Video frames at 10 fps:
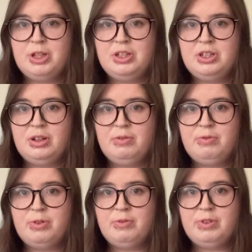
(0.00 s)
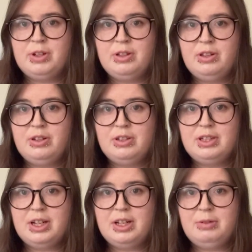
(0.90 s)
shelf for a very long
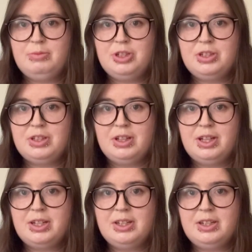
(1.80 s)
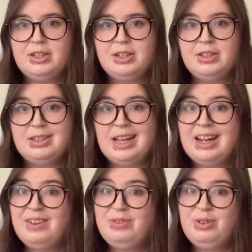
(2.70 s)
time, just collecting dust,
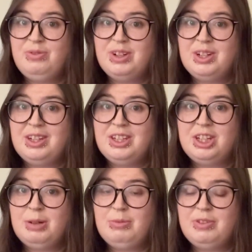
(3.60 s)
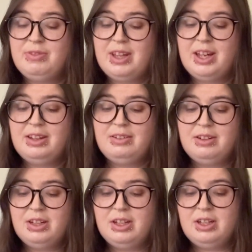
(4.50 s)
and I feel very ashamed of that.
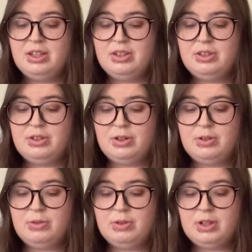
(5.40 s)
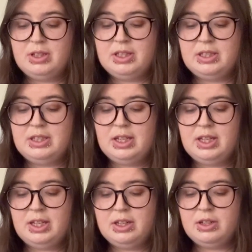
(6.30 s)
So let's
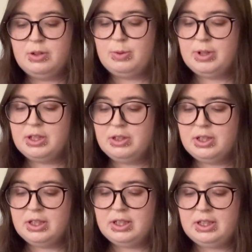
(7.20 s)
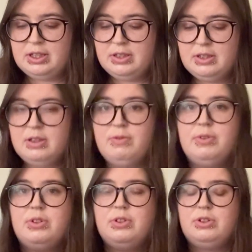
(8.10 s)
take a quick look at these. The
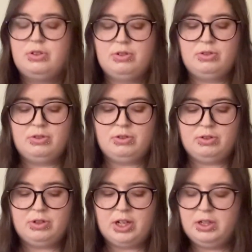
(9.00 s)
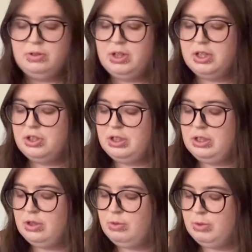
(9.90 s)
first, or I don't actually
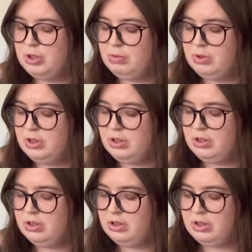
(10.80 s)
know which one